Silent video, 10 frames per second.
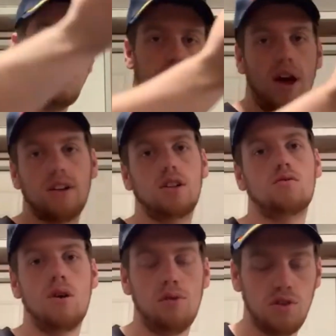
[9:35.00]
back to the
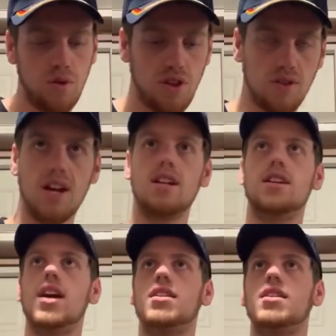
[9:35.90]
Rebels with those
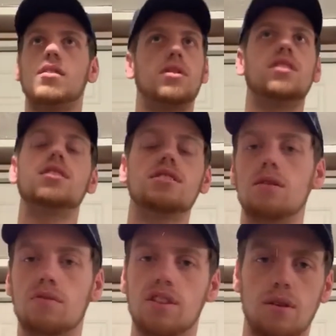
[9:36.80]
AT-ATs. I mean, this is
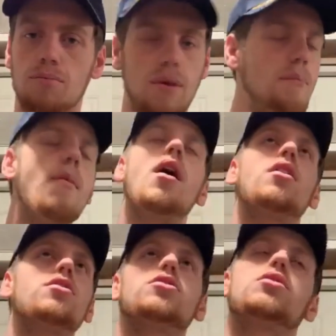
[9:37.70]
something that
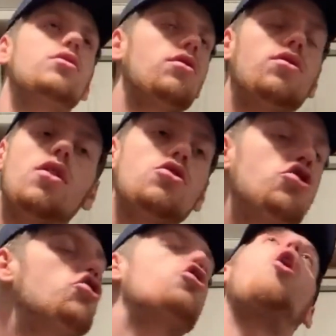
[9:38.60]

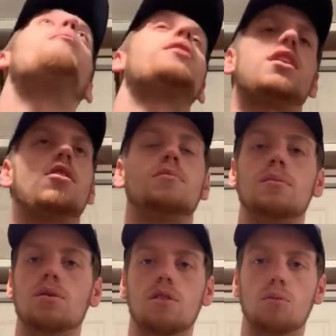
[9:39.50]
so many other
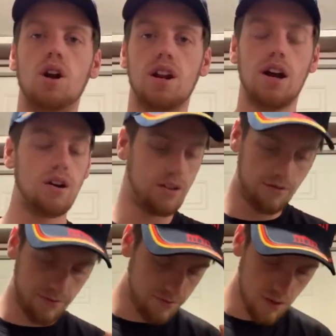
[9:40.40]
people have pointed out
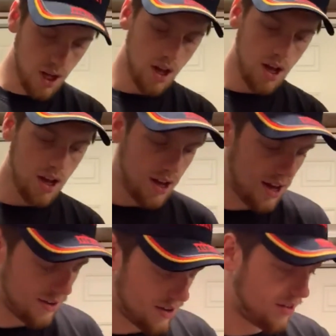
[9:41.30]
and
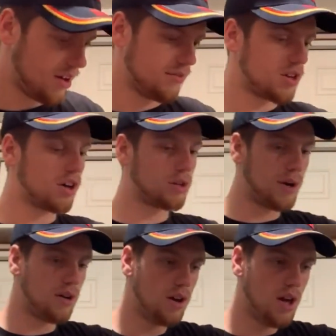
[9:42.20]
have talked
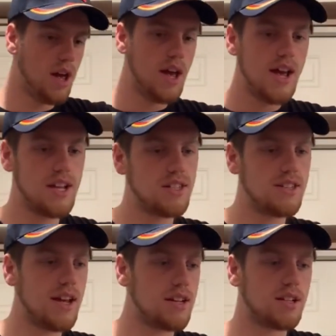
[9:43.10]
about.
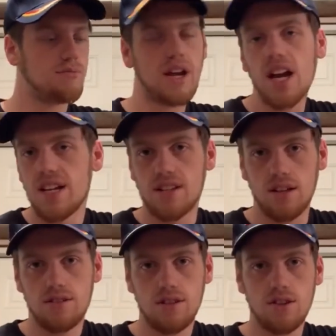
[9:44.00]
It doesn't make any
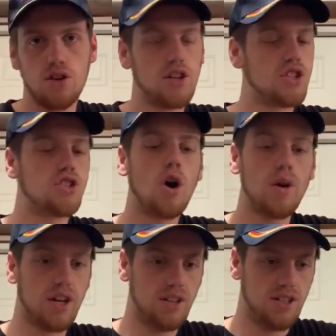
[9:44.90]
sense. It's so
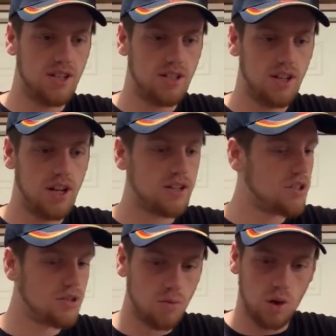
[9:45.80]
inconsistent. It
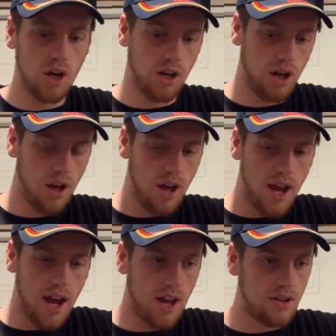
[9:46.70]
doesn't work.
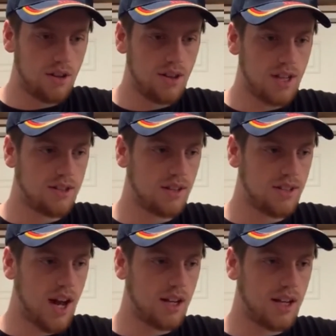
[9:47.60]
And that's
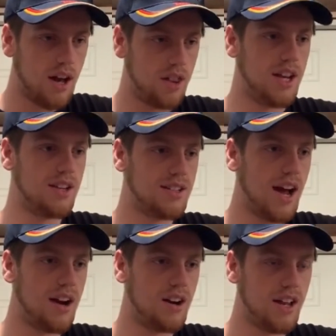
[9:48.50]
exactly how the
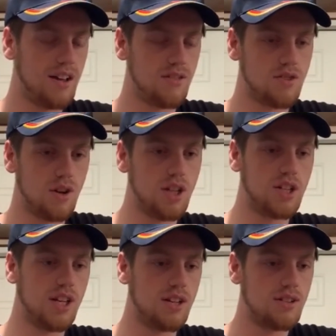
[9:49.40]
entirety of the
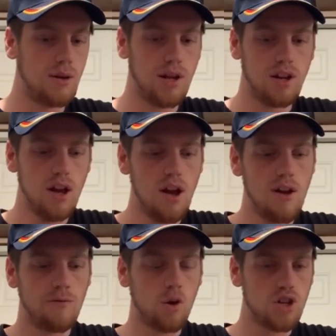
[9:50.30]
trilogy is. I mean,
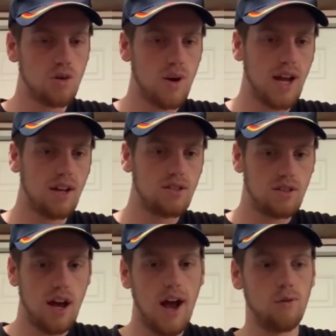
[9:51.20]
Force
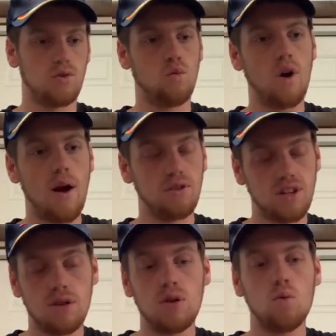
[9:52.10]
Awakens, I was
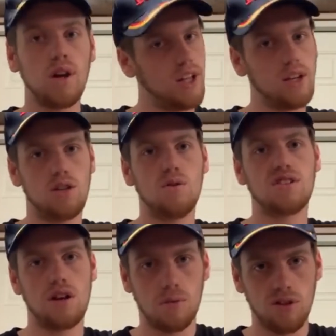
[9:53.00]
going to be willing to
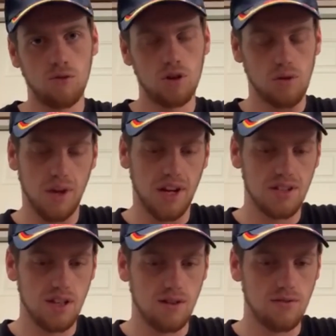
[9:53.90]
accept The Force
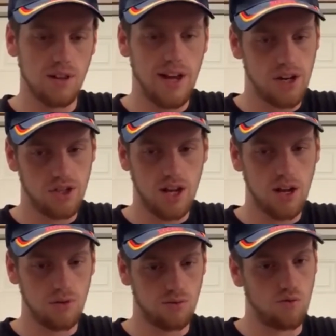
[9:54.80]
Awakens if The Last
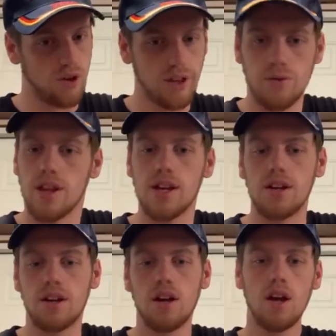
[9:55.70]
Jedi was really, really
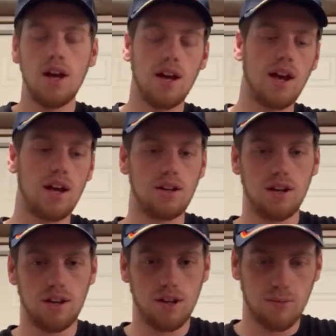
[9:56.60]
good, and
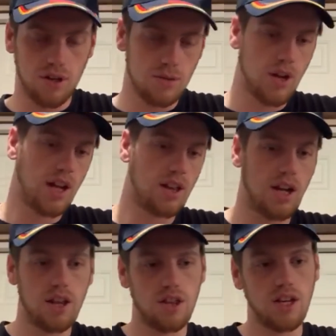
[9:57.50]
it ended up explaining a
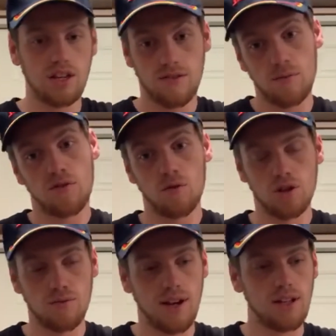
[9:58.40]
lot of the things from The
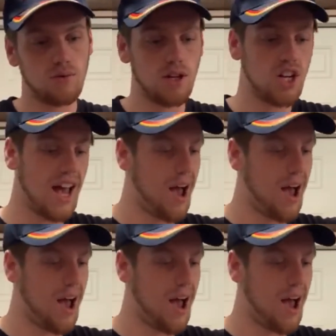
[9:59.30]
Force Awakens, which it